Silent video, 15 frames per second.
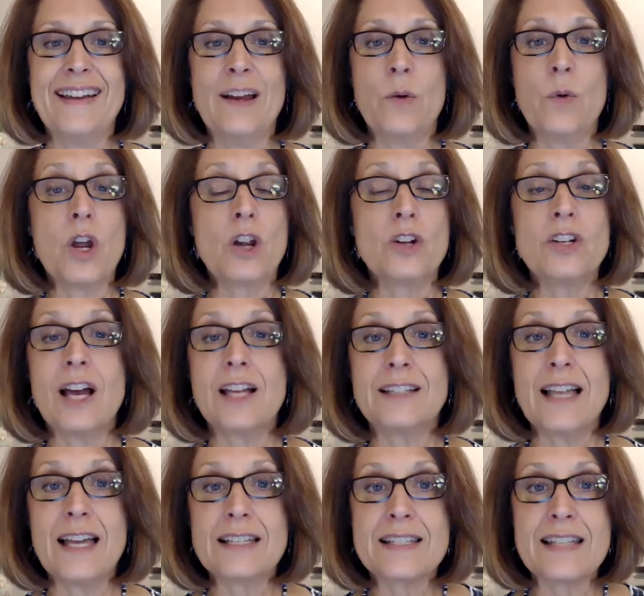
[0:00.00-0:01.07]
We are not
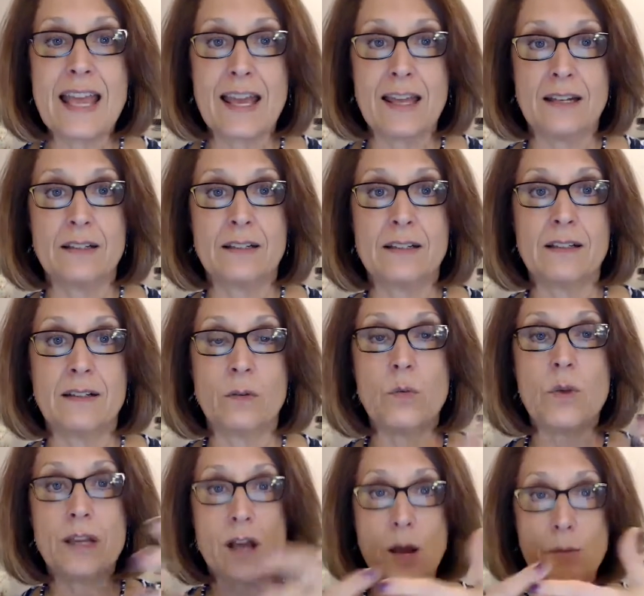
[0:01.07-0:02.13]
less than,
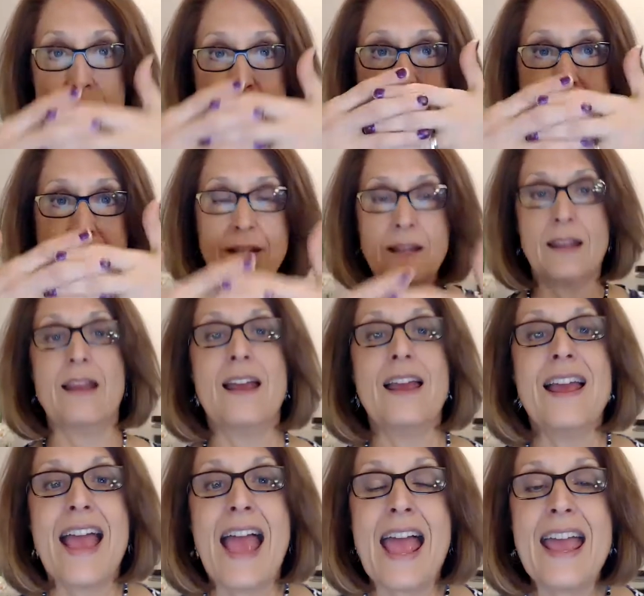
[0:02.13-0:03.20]
we complement.
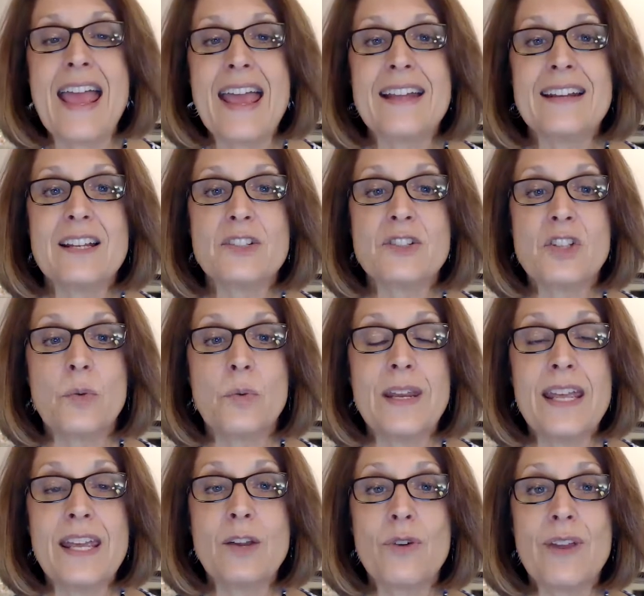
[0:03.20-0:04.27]
And so when
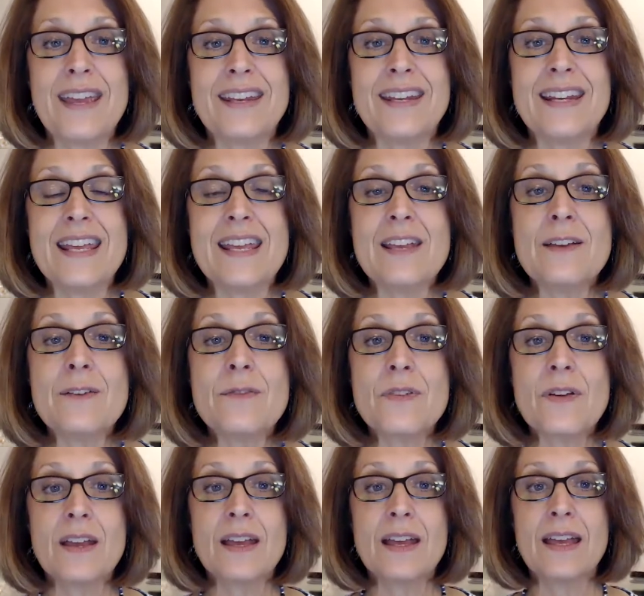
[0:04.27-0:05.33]
he created Eve,
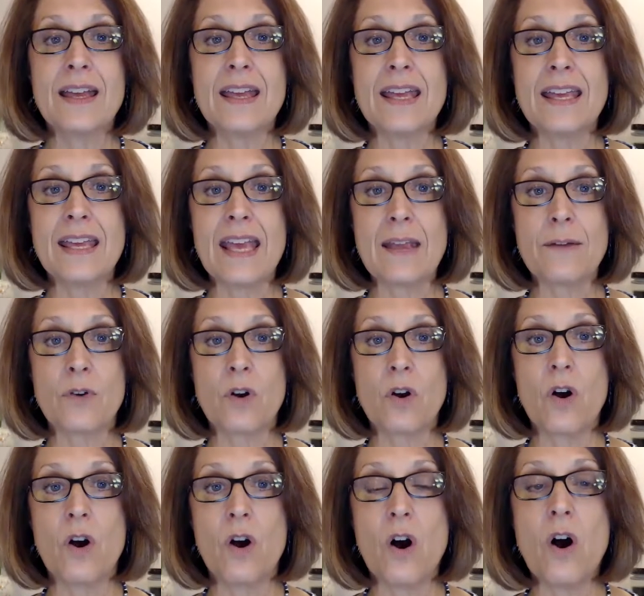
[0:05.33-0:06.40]
he gave her
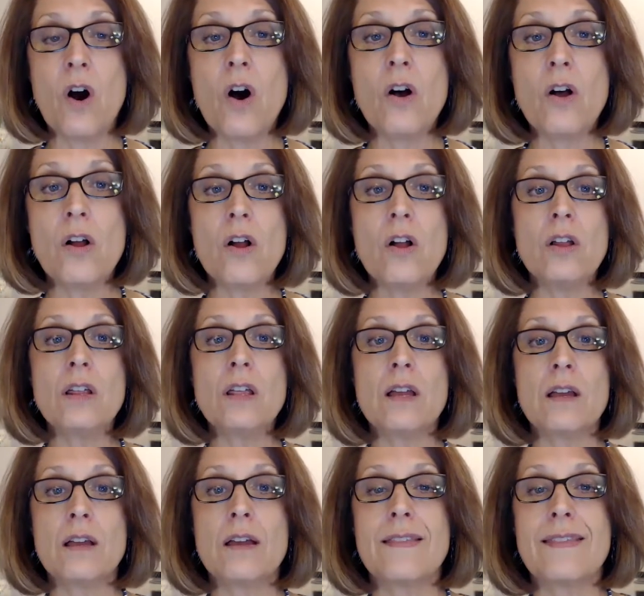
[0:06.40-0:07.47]
all
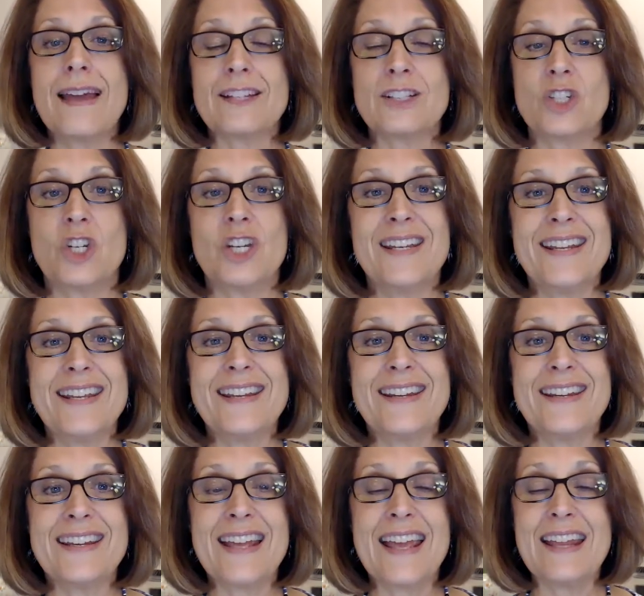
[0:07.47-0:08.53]
that she
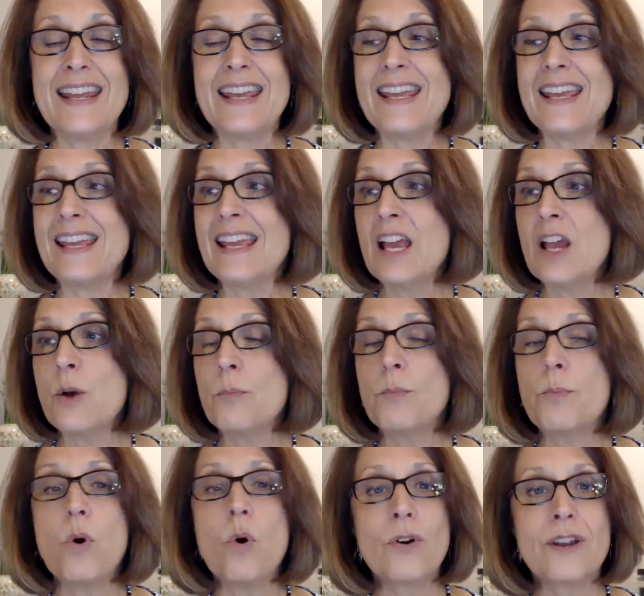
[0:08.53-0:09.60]
needed and he
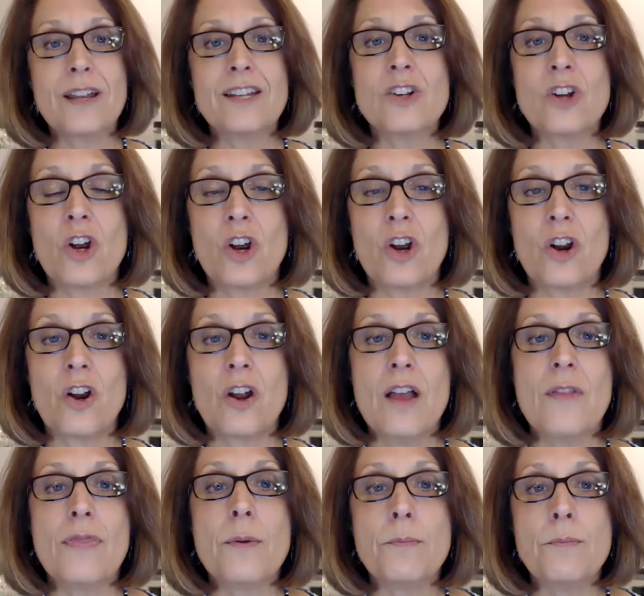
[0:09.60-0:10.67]
poured into her
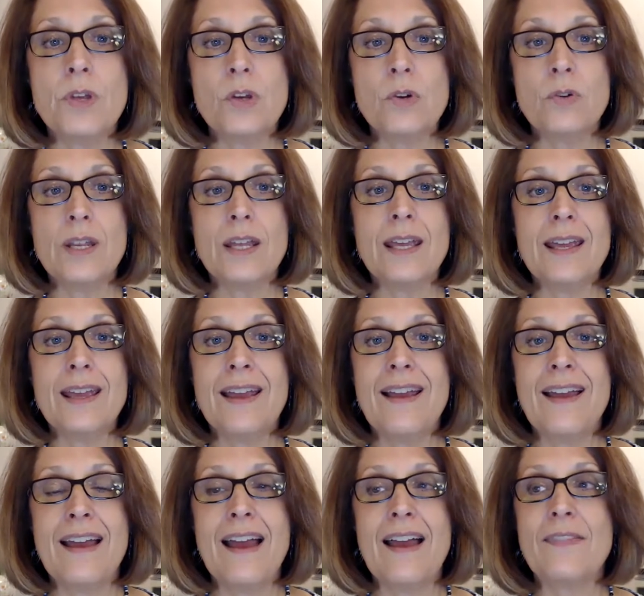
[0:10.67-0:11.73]
the beauty
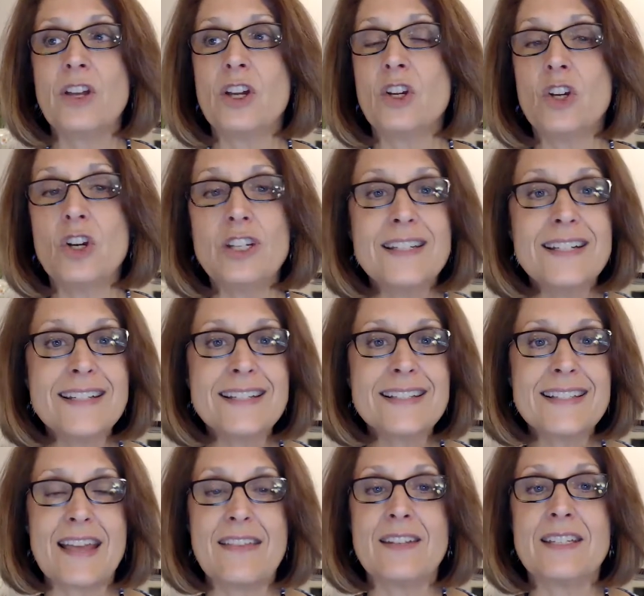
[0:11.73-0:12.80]
and the
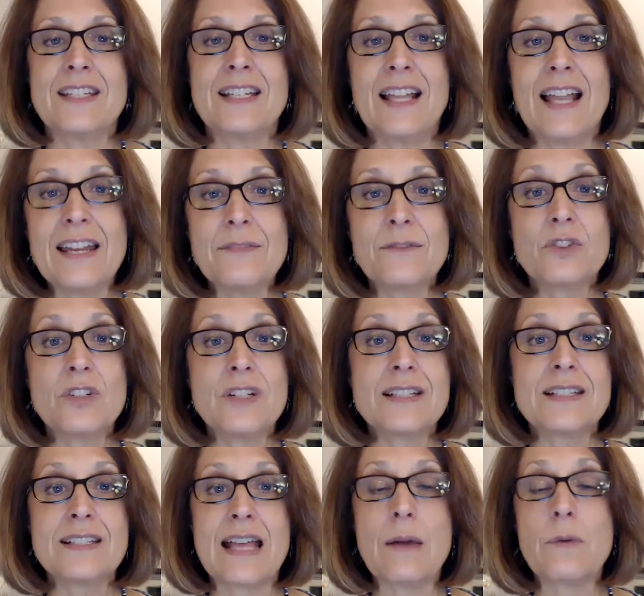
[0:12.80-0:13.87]
goodness and the
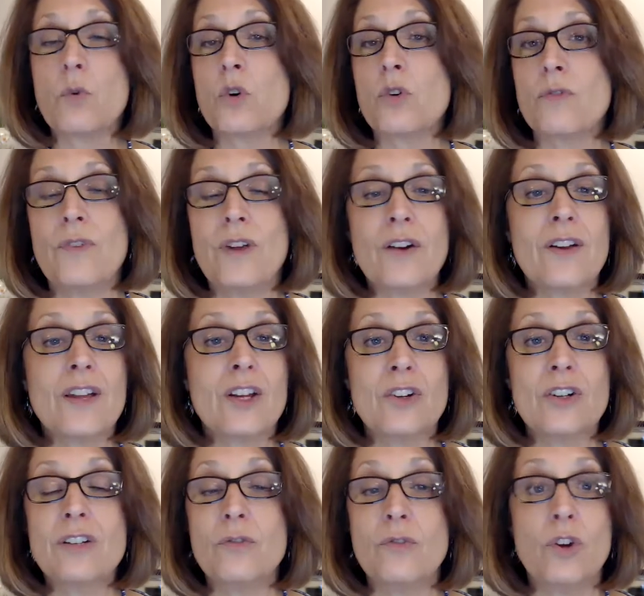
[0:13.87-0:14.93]
delightfulness that word very
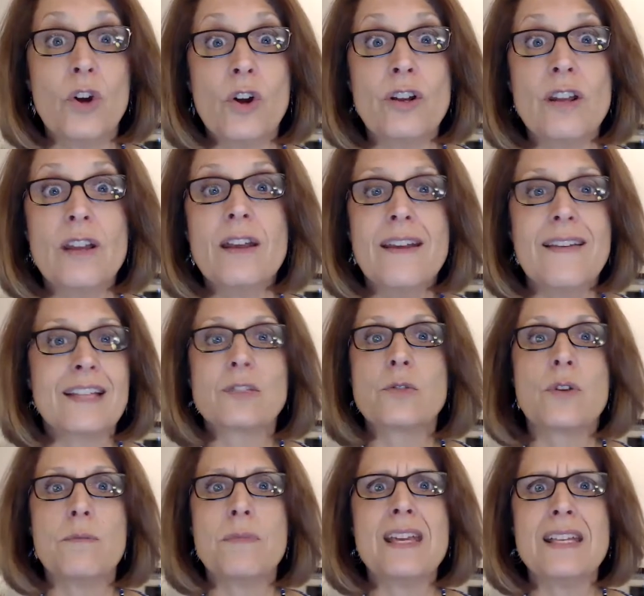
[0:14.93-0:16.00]
good good that's
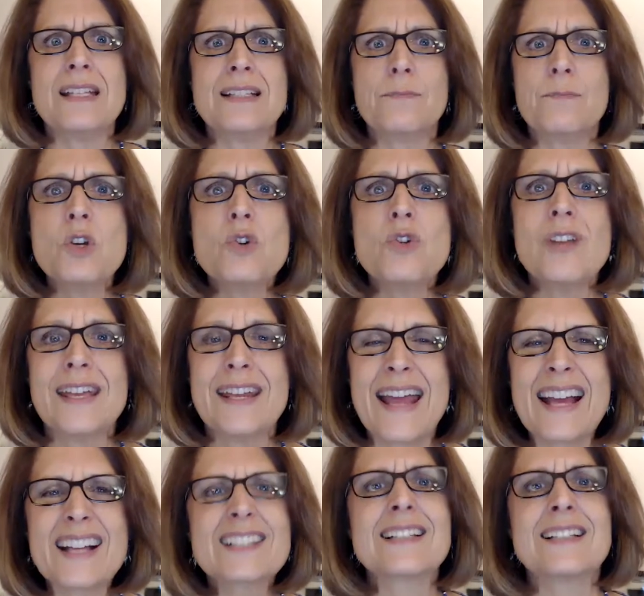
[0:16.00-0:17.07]
what it means beauty and
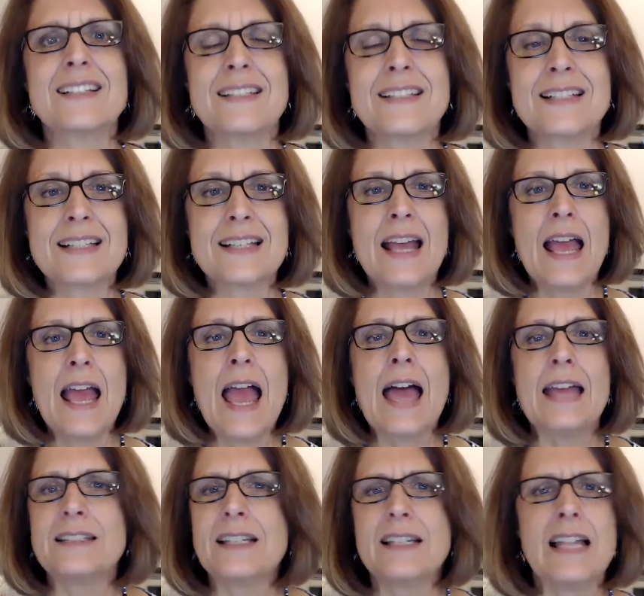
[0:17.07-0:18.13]
excellence
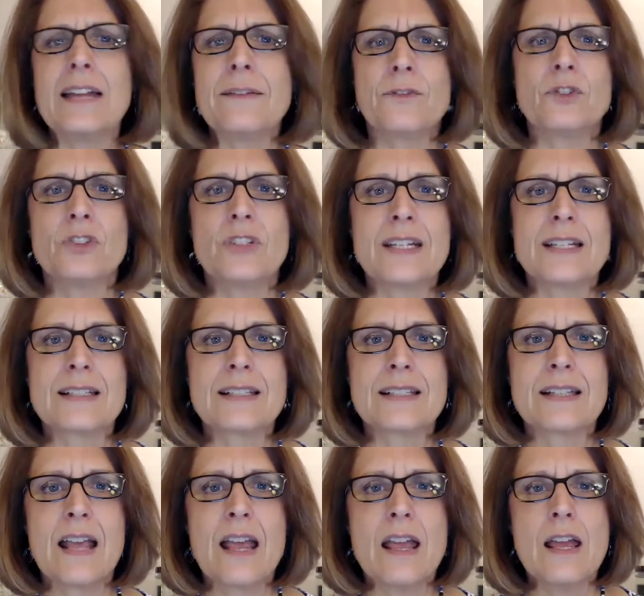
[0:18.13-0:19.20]
and
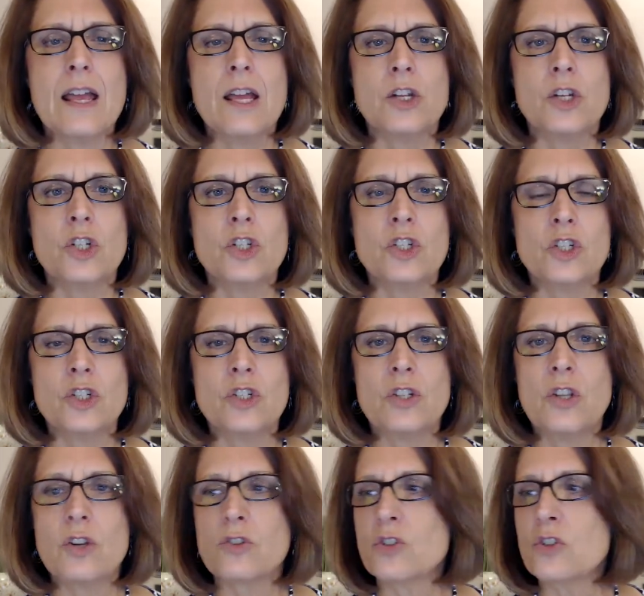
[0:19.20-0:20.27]
delightfulness there's